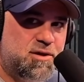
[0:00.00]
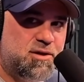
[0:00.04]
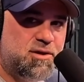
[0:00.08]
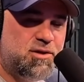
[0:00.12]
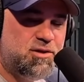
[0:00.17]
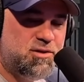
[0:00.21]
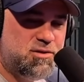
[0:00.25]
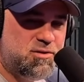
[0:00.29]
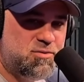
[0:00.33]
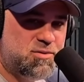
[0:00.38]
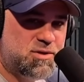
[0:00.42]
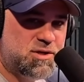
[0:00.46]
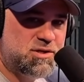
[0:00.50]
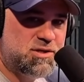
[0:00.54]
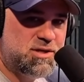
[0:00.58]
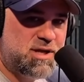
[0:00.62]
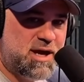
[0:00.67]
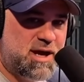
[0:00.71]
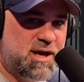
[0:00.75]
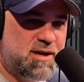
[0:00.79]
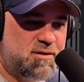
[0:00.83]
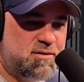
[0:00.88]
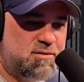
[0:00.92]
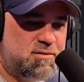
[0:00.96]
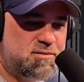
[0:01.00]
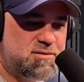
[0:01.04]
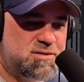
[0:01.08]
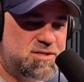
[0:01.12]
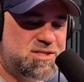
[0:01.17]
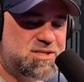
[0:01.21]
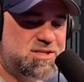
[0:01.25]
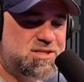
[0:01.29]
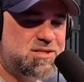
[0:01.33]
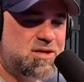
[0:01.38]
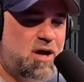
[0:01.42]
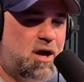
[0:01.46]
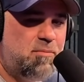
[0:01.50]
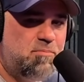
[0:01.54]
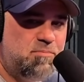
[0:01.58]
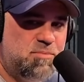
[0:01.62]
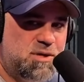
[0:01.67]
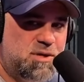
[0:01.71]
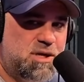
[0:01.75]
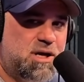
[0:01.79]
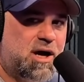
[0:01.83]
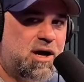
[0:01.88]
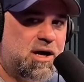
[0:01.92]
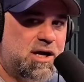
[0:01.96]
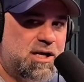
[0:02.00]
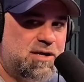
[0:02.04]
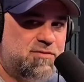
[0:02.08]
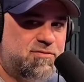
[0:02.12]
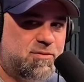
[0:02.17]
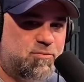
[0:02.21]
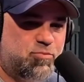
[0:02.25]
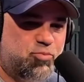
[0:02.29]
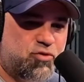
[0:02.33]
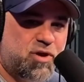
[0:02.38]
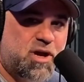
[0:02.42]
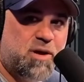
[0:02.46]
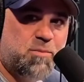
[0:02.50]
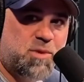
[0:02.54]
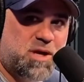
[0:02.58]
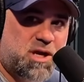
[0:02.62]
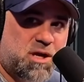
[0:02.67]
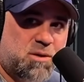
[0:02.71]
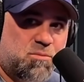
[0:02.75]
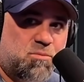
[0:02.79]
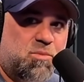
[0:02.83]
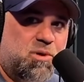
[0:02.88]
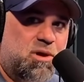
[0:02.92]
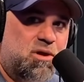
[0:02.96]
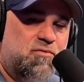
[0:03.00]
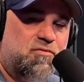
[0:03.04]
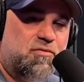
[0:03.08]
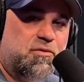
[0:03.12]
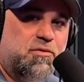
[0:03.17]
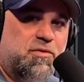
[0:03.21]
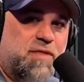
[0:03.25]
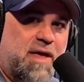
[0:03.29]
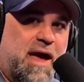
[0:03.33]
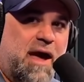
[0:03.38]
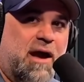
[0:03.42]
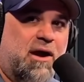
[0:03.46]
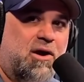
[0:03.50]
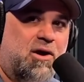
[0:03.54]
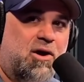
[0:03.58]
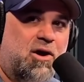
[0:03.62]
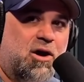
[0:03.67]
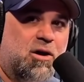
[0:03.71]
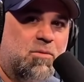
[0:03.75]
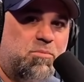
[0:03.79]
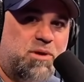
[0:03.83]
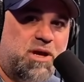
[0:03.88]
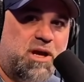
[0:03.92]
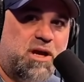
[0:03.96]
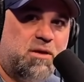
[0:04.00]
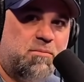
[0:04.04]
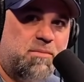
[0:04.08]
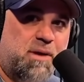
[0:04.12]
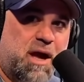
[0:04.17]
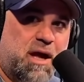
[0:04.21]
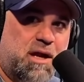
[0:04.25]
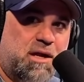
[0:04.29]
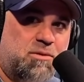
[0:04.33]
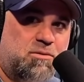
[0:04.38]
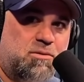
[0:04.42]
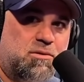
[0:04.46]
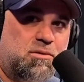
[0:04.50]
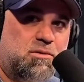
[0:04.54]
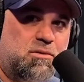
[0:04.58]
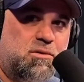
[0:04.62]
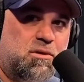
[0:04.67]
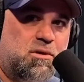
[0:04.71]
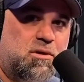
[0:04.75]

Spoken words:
you could get some kind of a premium for that car being a manual.